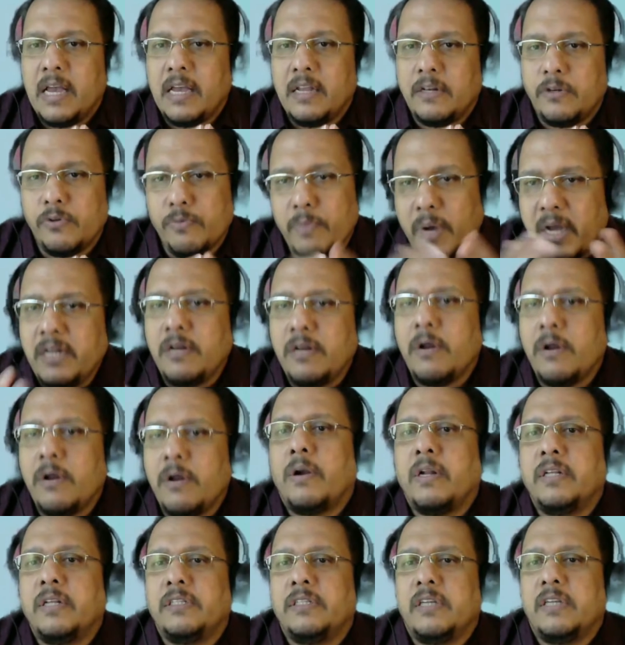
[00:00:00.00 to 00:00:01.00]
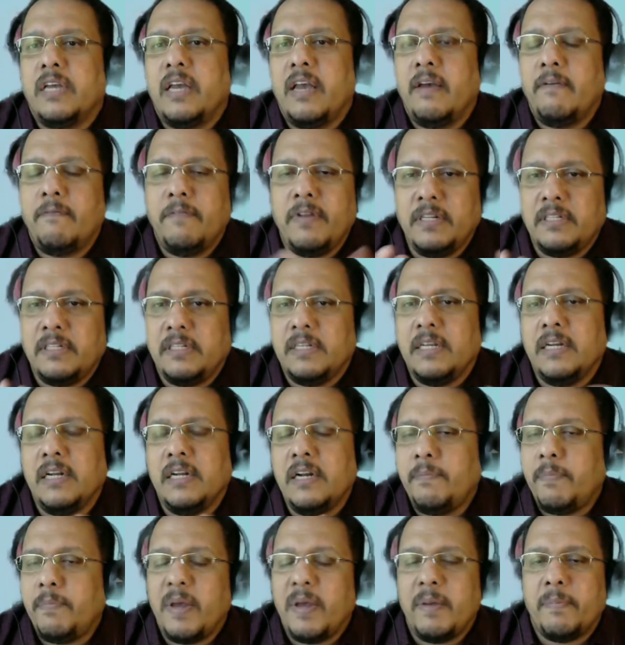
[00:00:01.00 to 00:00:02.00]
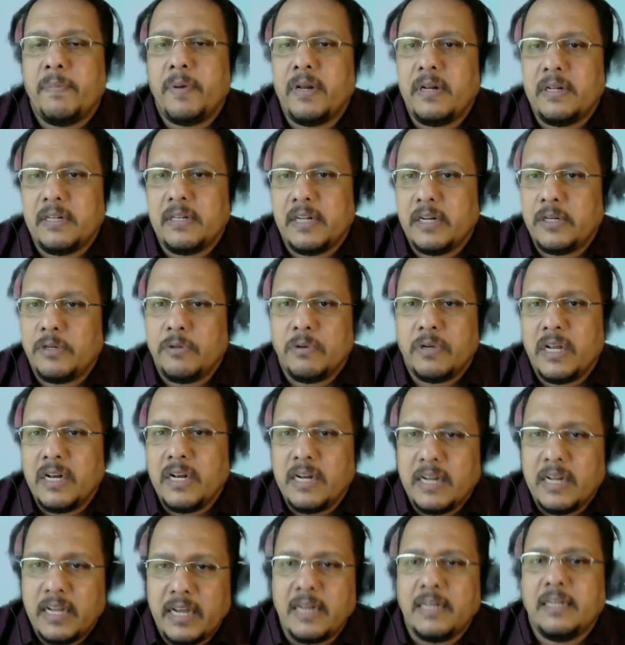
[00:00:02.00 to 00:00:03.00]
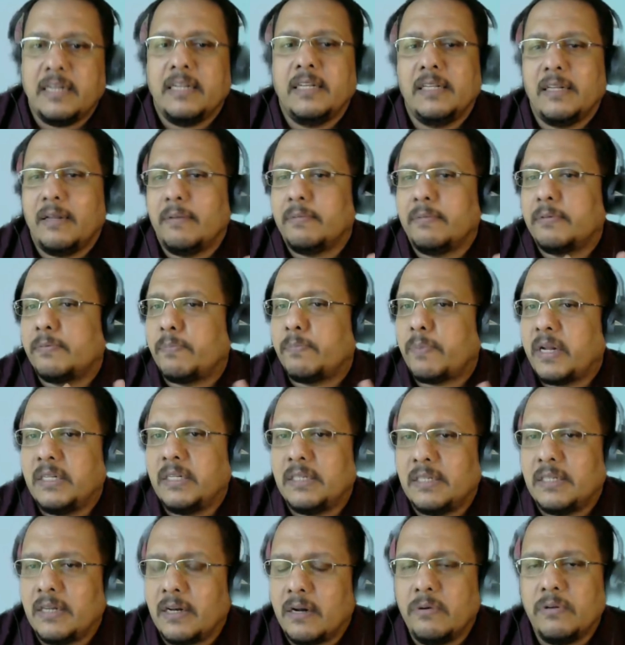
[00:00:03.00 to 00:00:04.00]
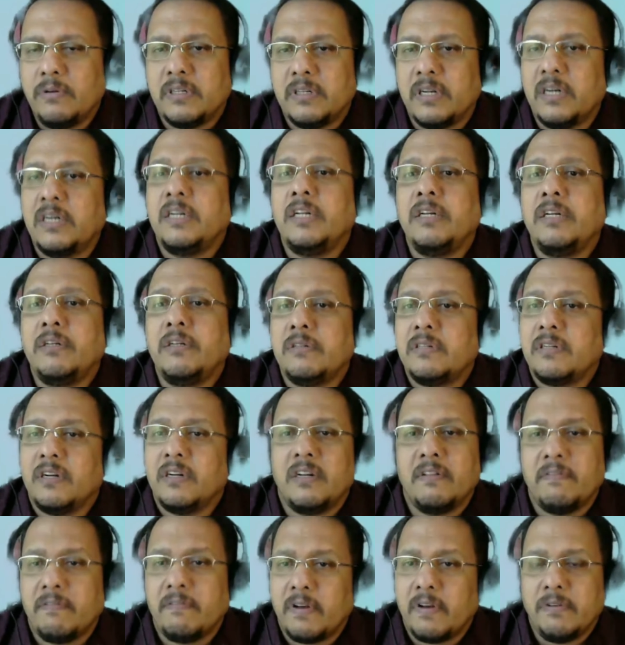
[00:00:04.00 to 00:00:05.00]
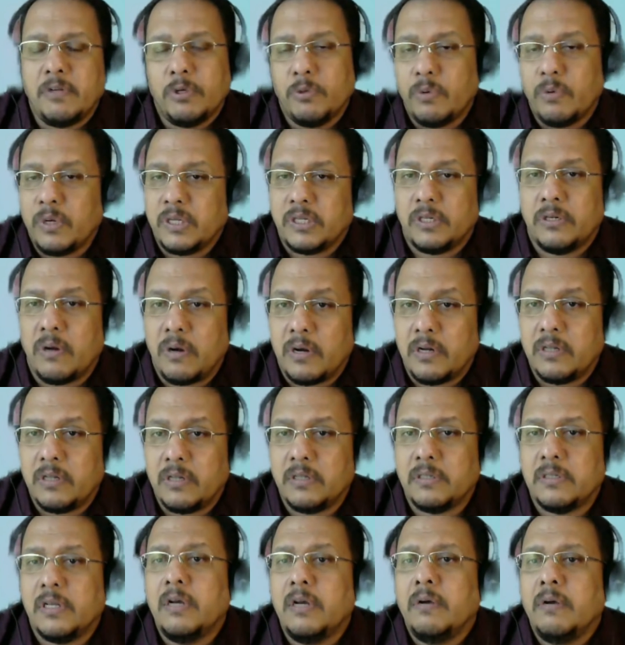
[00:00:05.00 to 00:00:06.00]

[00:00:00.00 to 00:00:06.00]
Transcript: To my knowledge, every single paper that you can get is priced around 30 to 35 US dollars,